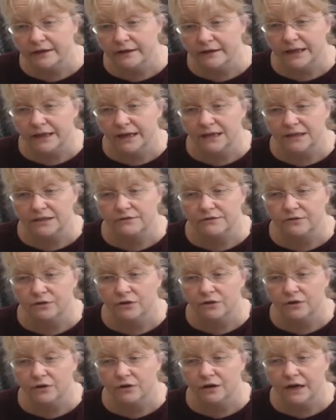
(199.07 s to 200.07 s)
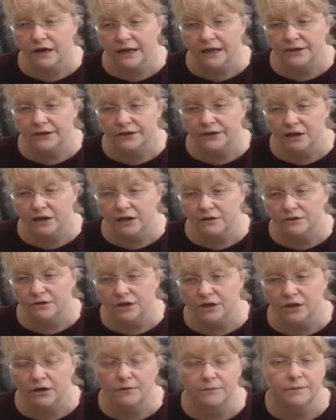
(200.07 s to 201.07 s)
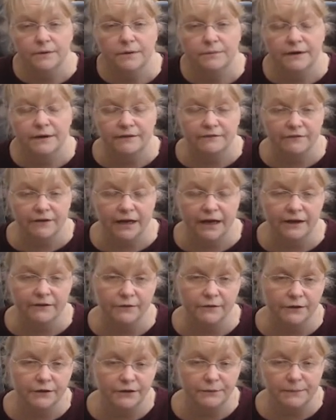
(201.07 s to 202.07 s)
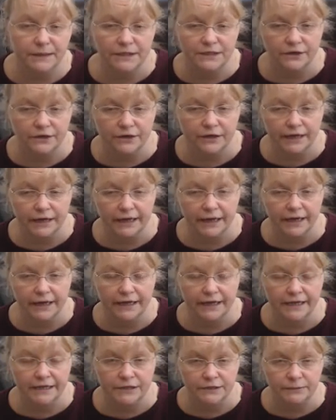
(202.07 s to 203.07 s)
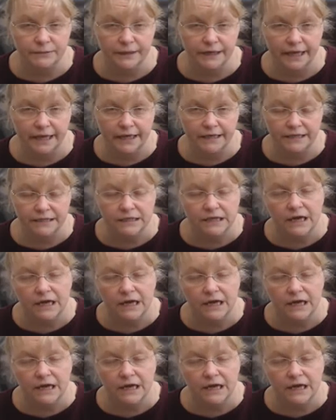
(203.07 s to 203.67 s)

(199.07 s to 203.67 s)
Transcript: that's 4, and you close it up by 5 by turning it into a gate.